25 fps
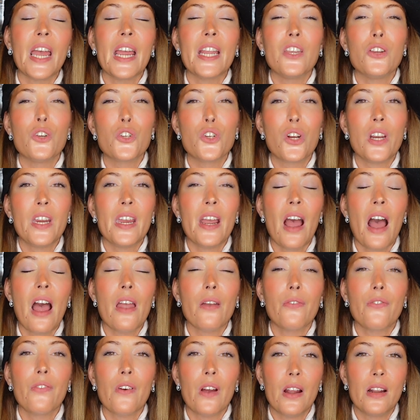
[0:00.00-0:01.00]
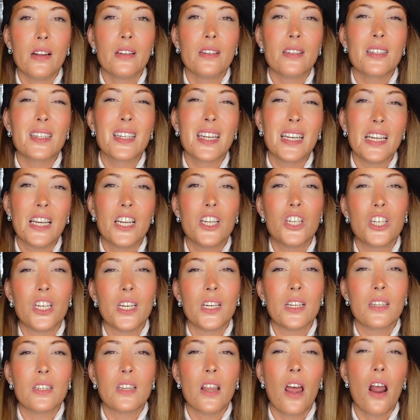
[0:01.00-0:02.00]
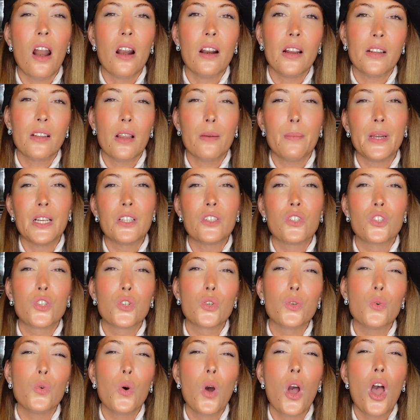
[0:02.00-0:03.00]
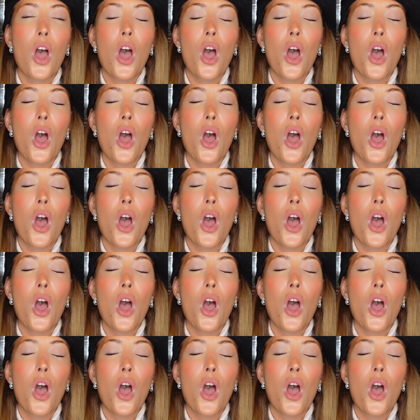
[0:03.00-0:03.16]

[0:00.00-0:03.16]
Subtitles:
and usually I find skinny jeans a little bit too